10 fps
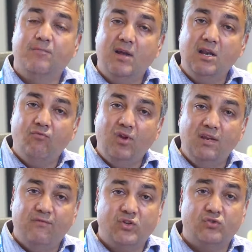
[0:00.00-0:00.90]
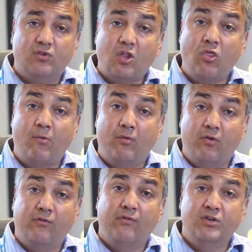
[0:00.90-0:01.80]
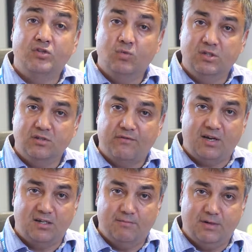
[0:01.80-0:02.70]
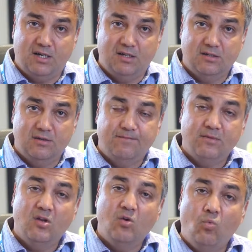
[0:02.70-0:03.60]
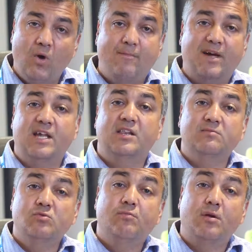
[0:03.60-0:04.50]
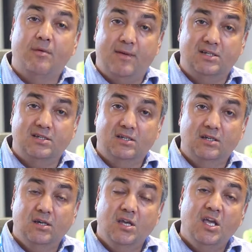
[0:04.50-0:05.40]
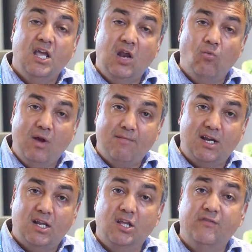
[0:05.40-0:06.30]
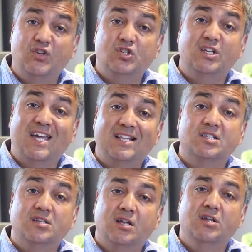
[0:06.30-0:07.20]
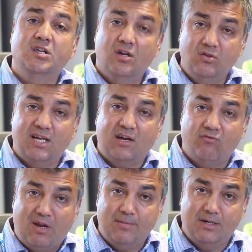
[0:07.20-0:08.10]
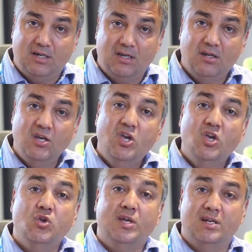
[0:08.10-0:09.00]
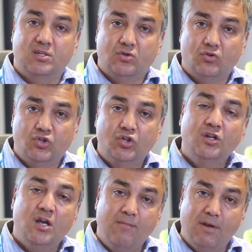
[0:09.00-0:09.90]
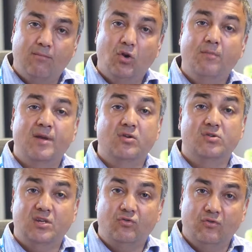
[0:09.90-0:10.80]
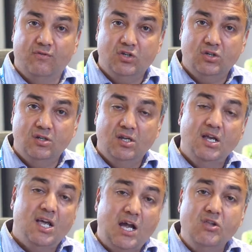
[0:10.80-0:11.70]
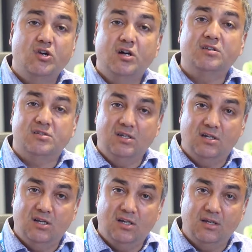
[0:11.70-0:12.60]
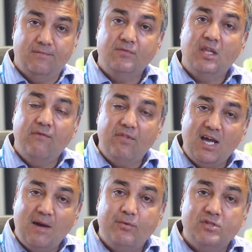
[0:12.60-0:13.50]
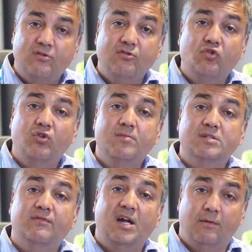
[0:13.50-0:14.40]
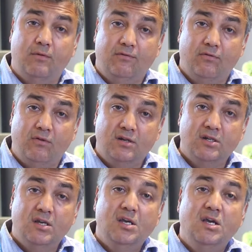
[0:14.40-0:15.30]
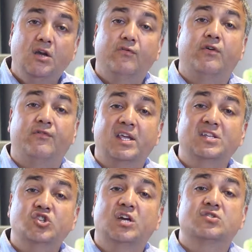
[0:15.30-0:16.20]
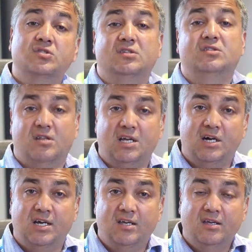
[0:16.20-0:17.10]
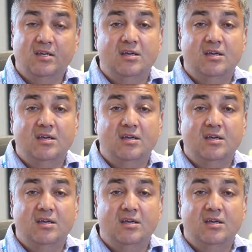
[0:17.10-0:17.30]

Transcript: It's mainly reading vision rather than peripheral vision which is affected by it. Wet macula is more problematic. In wet macula, your vision can suddenly go down rapidly. You get distortion, a big blob in your central vision, and you can't see clearly. If that happens, there are new treatments available for it, involving injections into the eye.